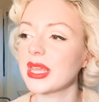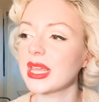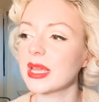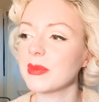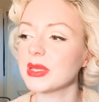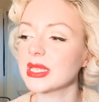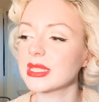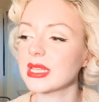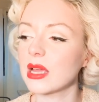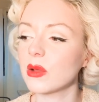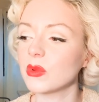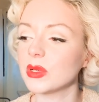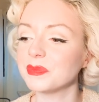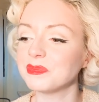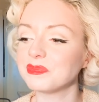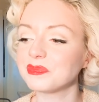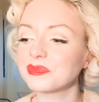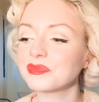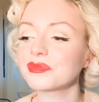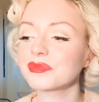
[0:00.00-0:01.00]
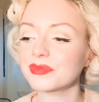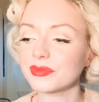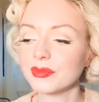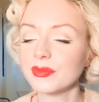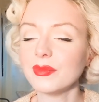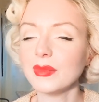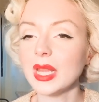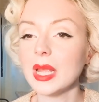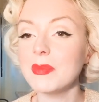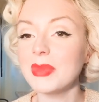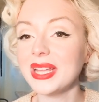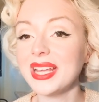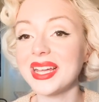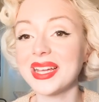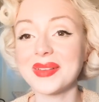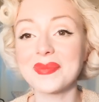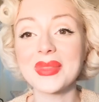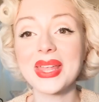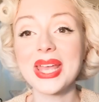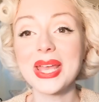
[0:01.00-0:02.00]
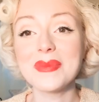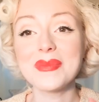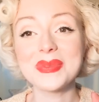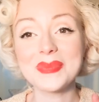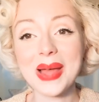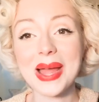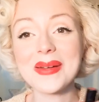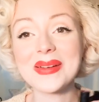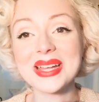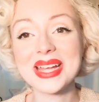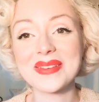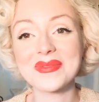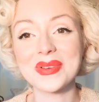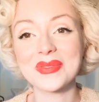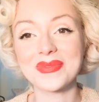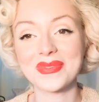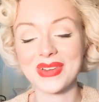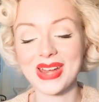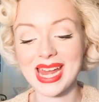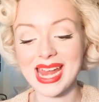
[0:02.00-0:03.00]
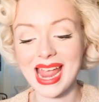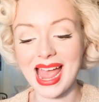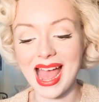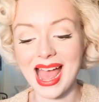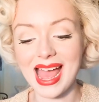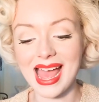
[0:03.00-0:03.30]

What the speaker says: I think I missed that one. But yeah, but buy one, get one free.